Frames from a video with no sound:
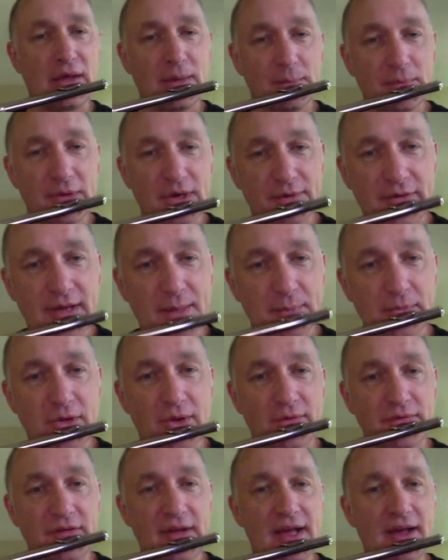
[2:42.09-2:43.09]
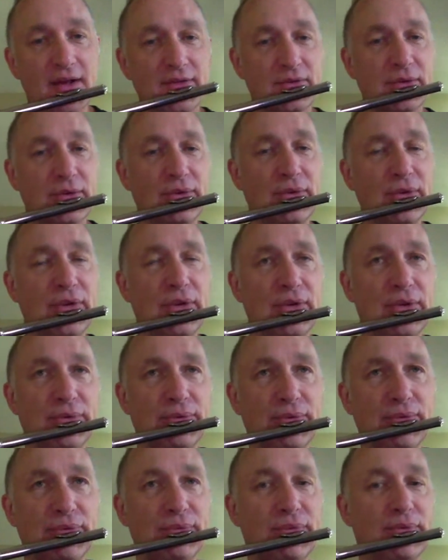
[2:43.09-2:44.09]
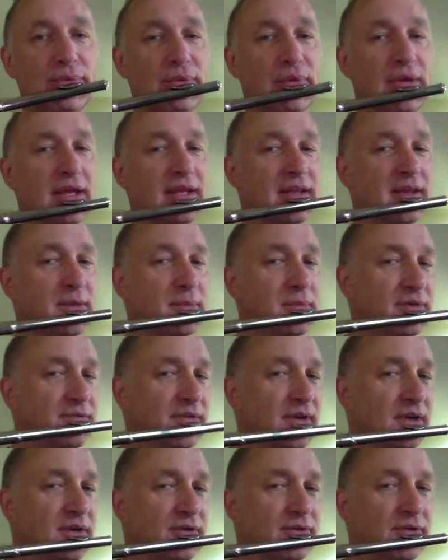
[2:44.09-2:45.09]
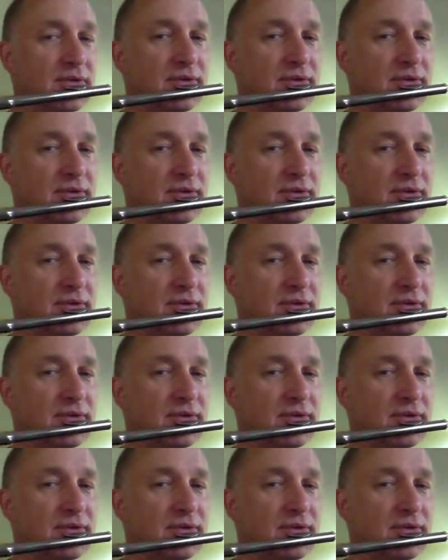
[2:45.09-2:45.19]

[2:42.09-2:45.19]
But if I blow faster and keep my fingers the